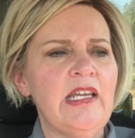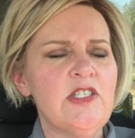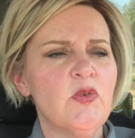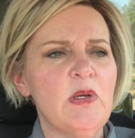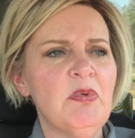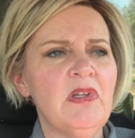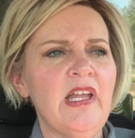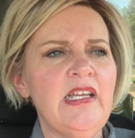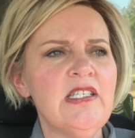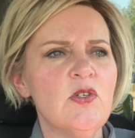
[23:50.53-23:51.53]
he's
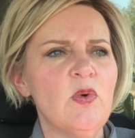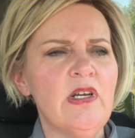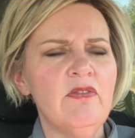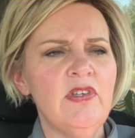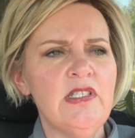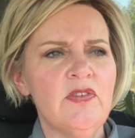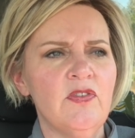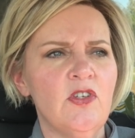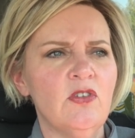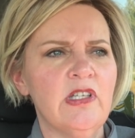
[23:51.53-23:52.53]
replaced one of his
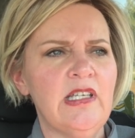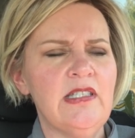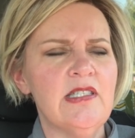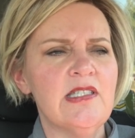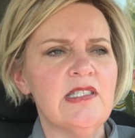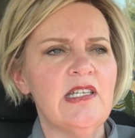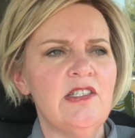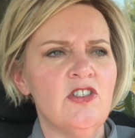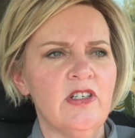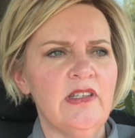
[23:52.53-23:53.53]
fuelings
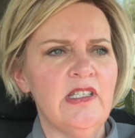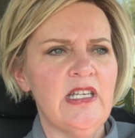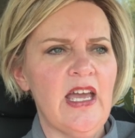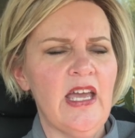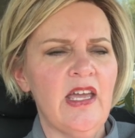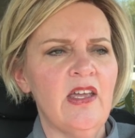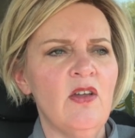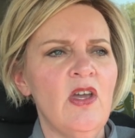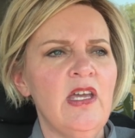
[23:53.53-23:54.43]
during the day.